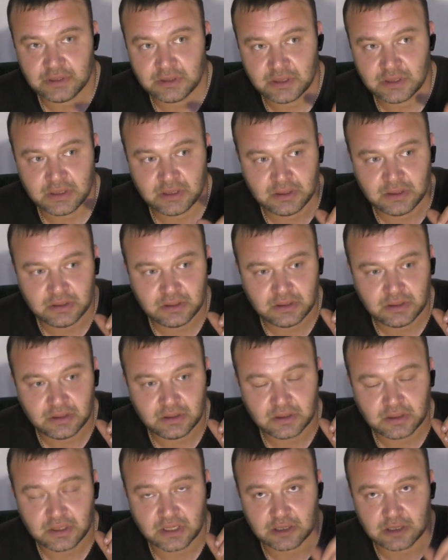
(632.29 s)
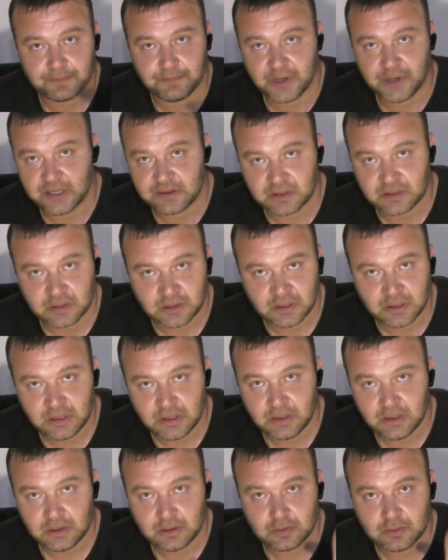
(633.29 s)
lessons with people,
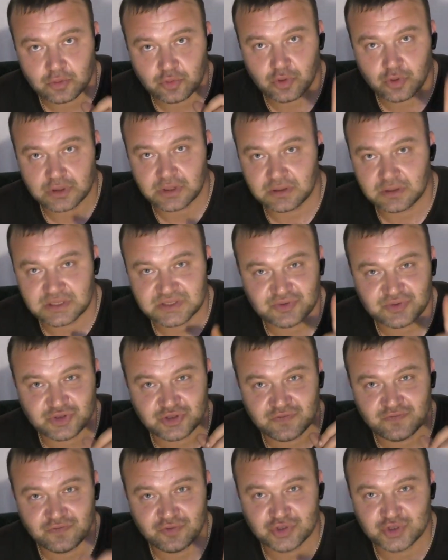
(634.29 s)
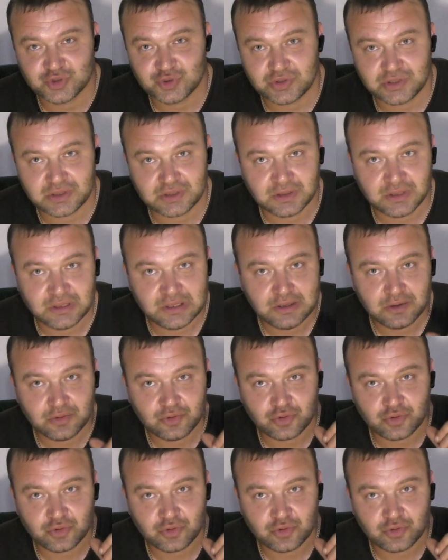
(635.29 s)
with students.